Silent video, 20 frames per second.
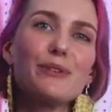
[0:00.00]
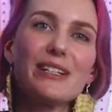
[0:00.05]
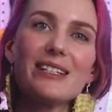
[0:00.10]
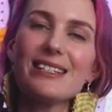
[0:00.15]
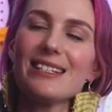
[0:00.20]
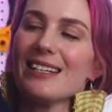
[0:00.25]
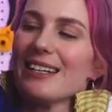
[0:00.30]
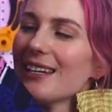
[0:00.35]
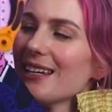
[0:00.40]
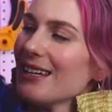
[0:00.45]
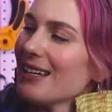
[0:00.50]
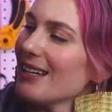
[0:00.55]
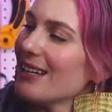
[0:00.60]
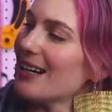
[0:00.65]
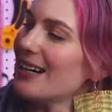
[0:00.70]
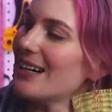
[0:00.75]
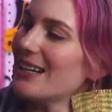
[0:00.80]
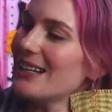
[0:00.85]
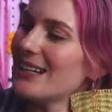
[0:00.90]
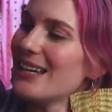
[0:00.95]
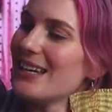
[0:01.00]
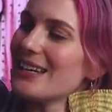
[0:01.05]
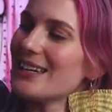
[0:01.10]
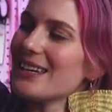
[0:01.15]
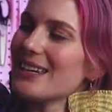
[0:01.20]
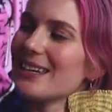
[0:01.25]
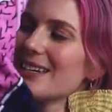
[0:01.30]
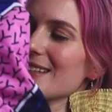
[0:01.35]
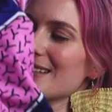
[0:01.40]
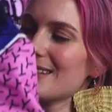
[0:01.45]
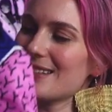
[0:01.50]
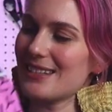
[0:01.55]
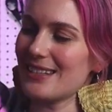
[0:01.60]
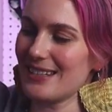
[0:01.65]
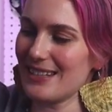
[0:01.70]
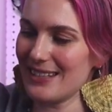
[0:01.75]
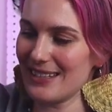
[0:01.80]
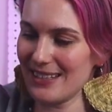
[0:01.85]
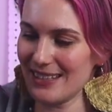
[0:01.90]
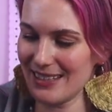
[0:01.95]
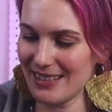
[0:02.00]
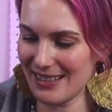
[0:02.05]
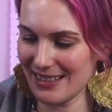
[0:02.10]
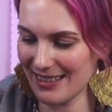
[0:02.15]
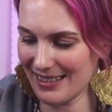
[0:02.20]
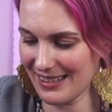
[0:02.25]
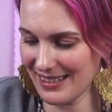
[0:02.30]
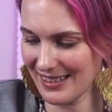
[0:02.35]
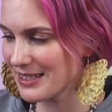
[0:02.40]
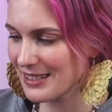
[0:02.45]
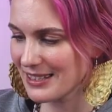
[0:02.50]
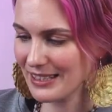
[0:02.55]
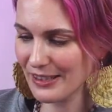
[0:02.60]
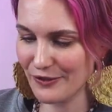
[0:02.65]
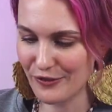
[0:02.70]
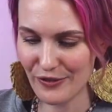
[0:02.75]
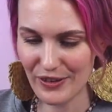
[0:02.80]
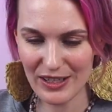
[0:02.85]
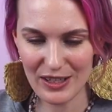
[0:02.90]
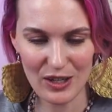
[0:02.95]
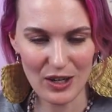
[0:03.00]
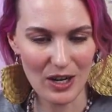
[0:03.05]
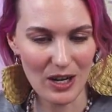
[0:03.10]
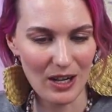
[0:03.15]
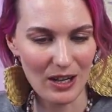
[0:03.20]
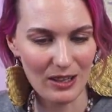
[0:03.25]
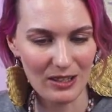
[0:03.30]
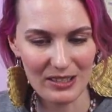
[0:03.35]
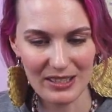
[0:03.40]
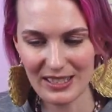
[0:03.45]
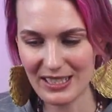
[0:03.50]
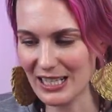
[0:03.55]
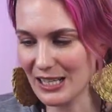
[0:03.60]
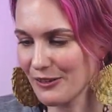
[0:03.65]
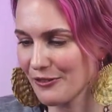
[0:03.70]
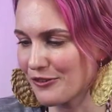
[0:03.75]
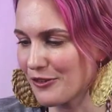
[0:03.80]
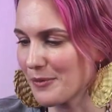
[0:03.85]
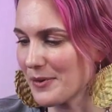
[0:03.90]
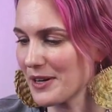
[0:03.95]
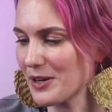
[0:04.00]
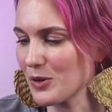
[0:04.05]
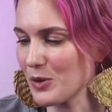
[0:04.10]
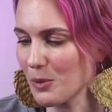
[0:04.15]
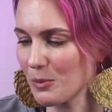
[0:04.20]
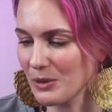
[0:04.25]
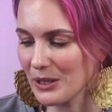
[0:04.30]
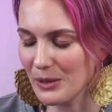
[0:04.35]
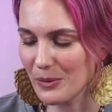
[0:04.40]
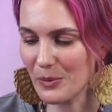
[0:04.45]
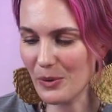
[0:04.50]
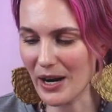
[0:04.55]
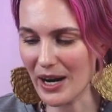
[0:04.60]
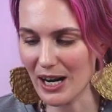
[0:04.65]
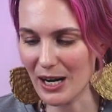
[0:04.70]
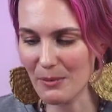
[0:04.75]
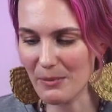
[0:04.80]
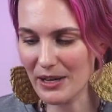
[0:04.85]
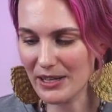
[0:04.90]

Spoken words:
pretty. I like it. Bit different color scheme from what I normally wear,